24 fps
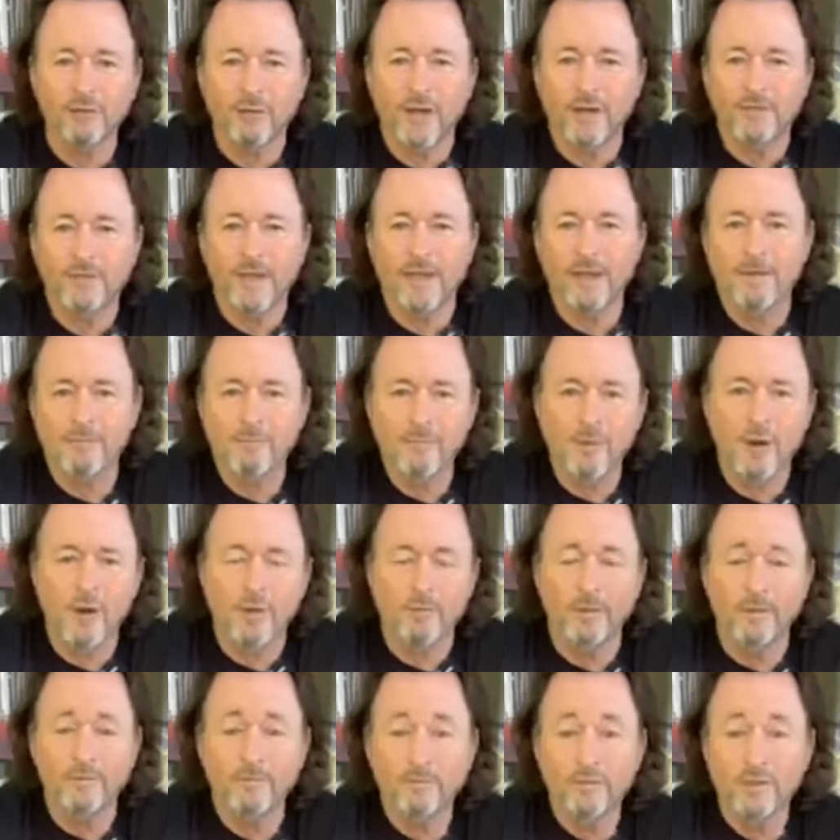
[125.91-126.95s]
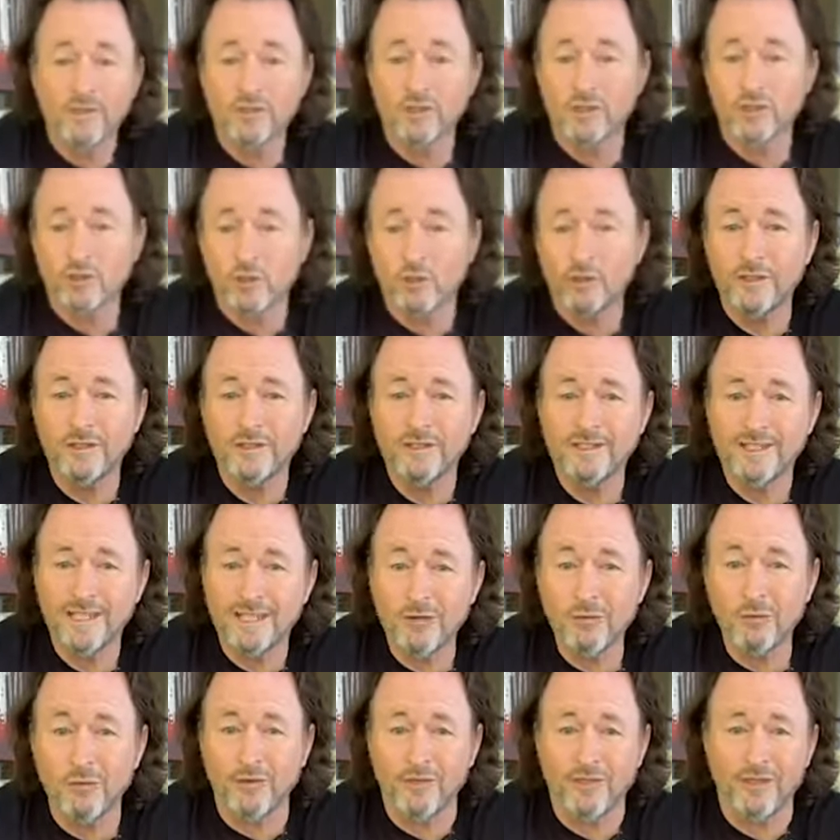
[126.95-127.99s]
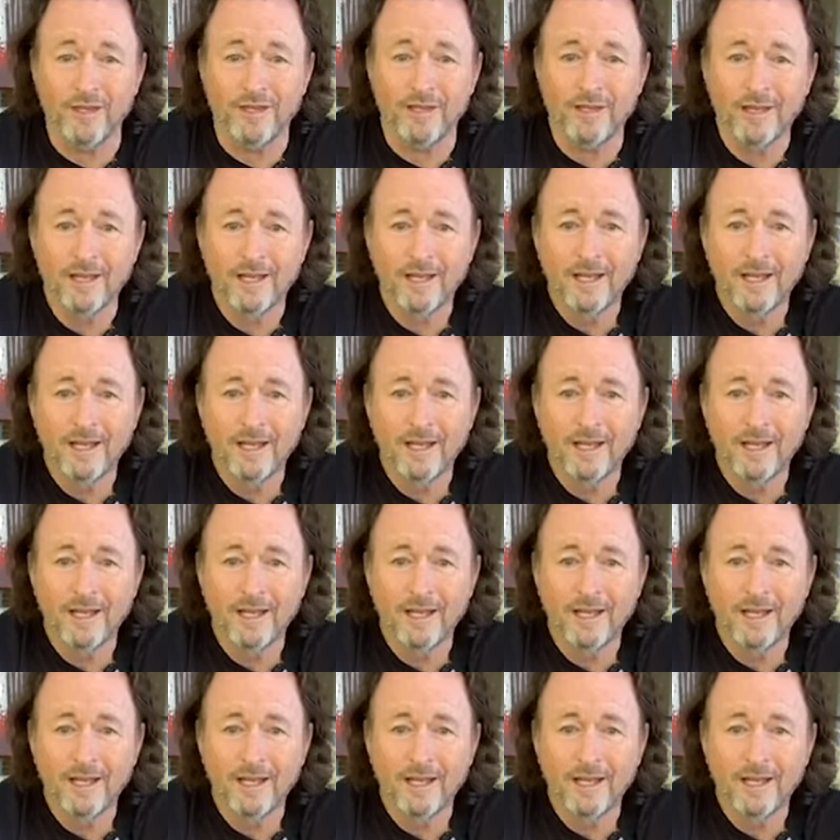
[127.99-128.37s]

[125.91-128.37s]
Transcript: right that moment, just so you can deal with it.